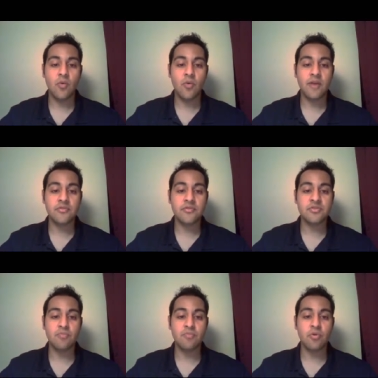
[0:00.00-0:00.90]
why aren't there
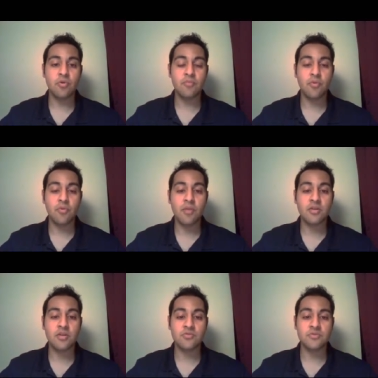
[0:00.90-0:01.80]
just more and more
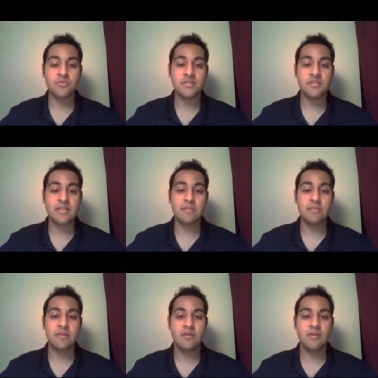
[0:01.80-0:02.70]
molecules
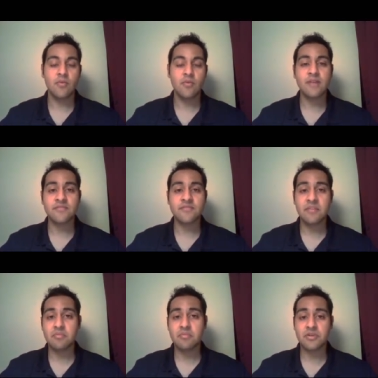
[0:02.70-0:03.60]
escaping? Why doesn't
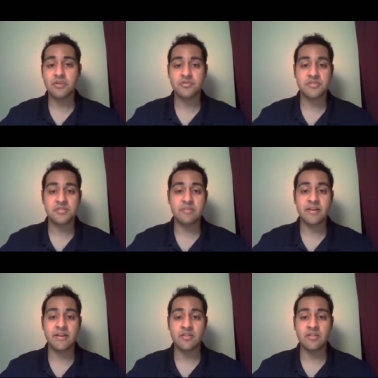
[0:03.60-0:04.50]
vapor pressure just keep
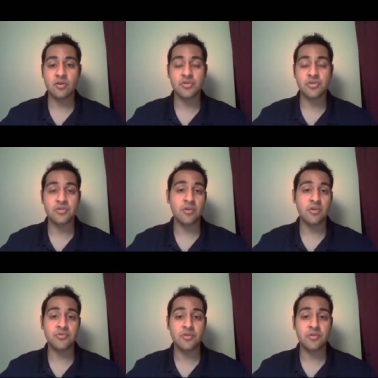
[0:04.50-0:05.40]
getting larger and
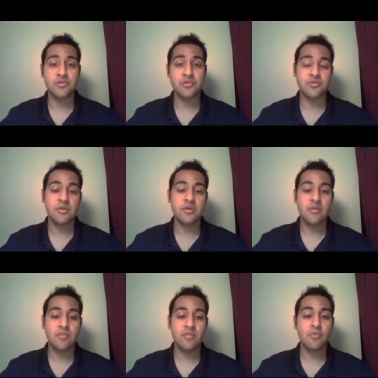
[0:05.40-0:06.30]
larger and larger
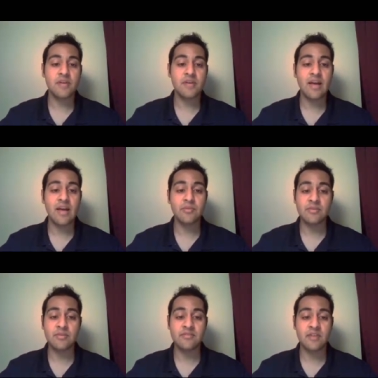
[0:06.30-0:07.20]
the more time you
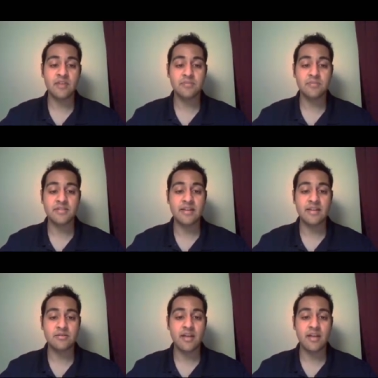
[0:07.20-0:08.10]
leave this cup sitting
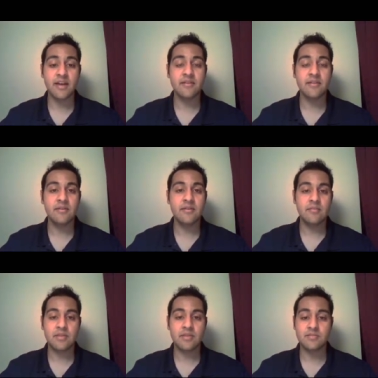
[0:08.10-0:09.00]
outside?
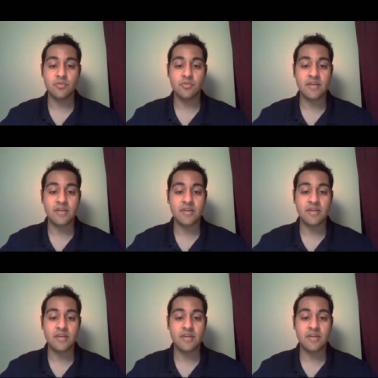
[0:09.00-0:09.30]
Because the more